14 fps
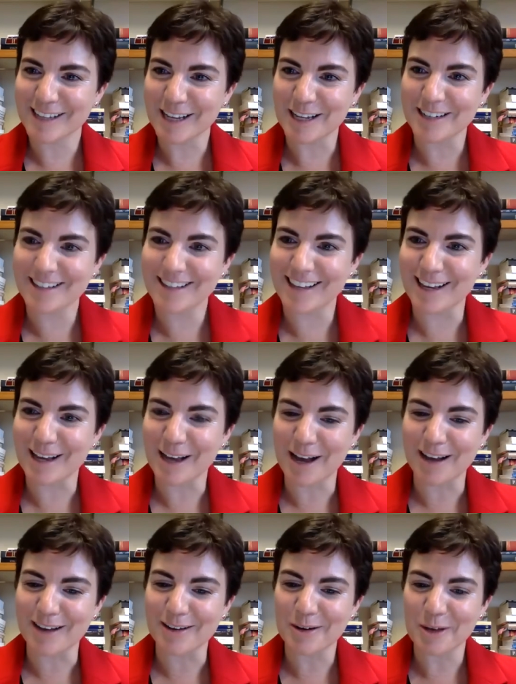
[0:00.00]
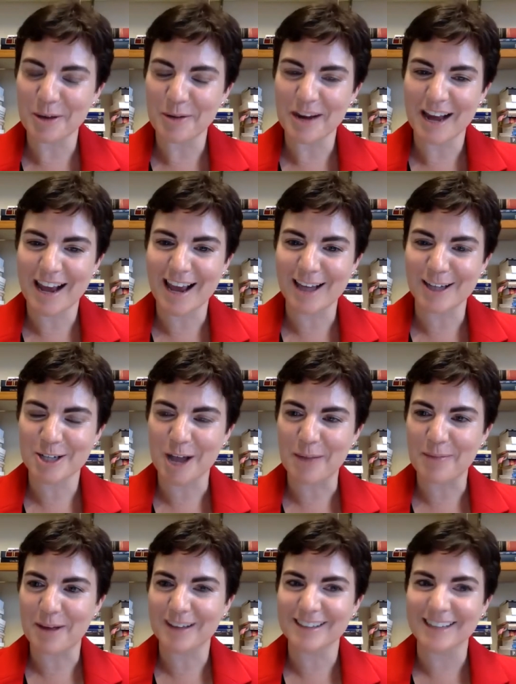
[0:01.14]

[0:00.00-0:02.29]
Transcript: in the uh, Q&A and chat box.